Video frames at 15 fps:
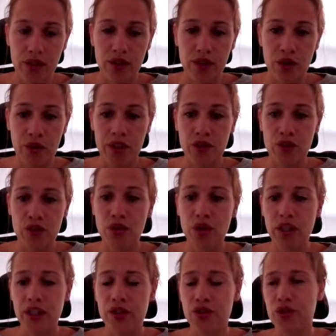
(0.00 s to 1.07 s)
So as Google
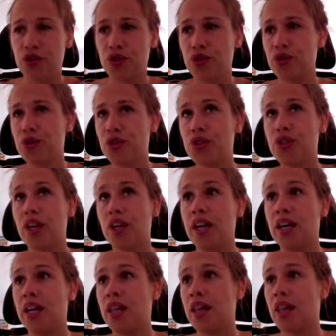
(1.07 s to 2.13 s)
introduced
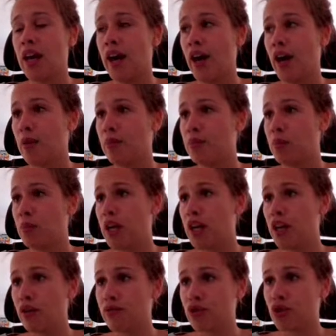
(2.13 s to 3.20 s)
in beginning
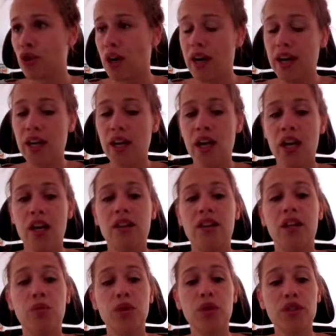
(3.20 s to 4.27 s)
of July, they
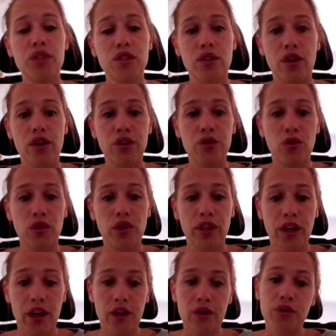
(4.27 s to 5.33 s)
will start rolling
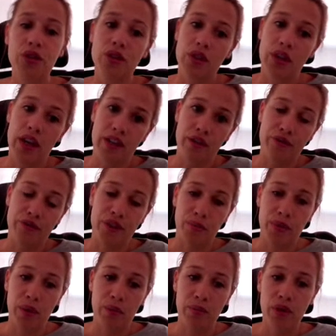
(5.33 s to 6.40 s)
out, as of
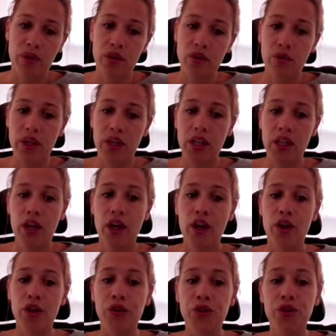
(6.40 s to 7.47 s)
September already,
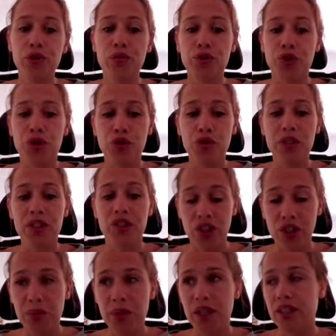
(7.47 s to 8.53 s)
a new
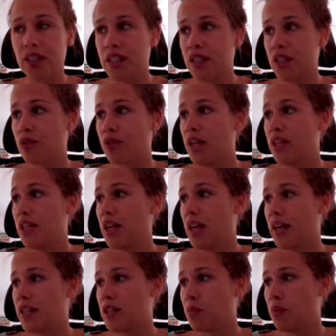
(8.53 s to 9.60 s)
Gmail integrated
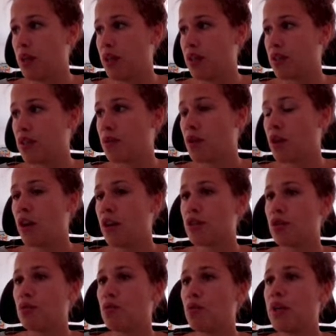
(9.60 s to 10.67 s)
experience.
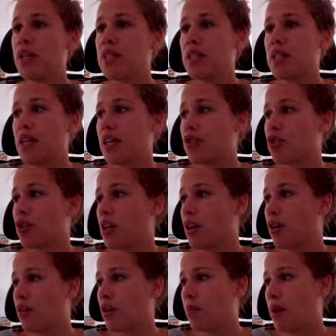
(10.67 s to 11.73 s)
So what is this actually
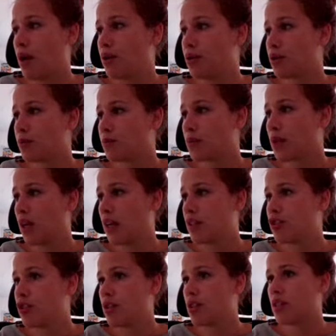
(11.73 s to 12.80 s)
all about? Let's
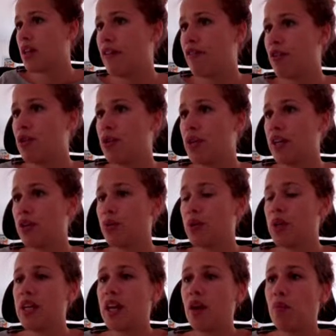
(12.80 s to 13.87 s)
just look at the
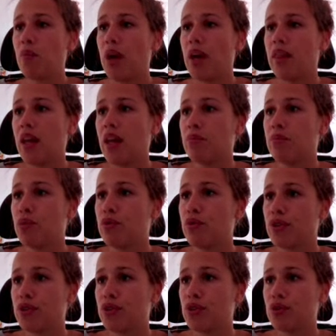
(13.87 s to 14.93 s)
recap and then move
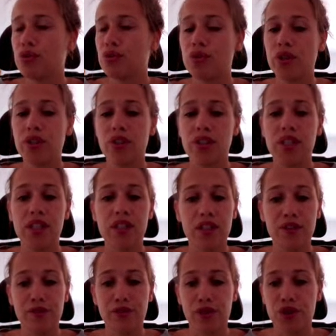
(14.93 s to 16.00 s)
on to the
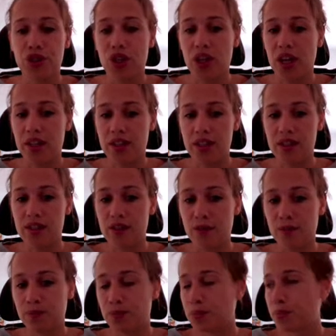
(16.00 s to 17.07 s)
detailed functionalities.
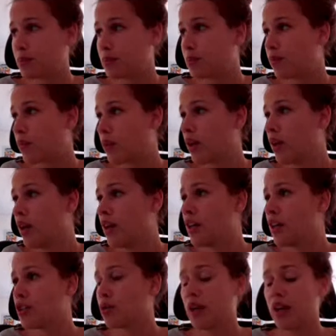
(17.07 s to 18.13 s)

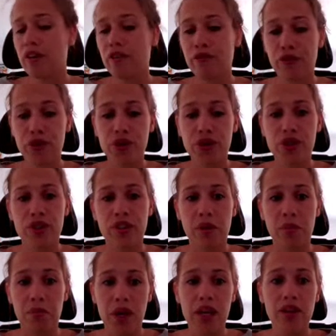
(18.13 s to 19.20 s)
So first, the
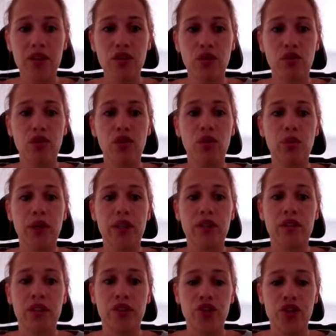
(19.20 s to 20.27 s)
main goal with
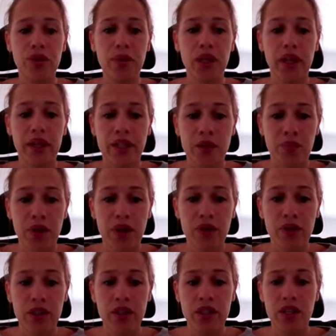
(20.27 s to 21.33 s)
Gmail
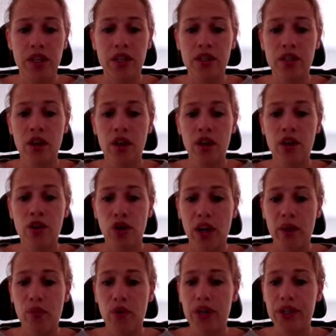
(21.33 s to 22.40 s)
experience is
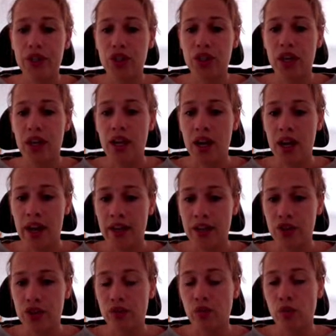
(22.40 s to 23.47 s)
collaboration in action.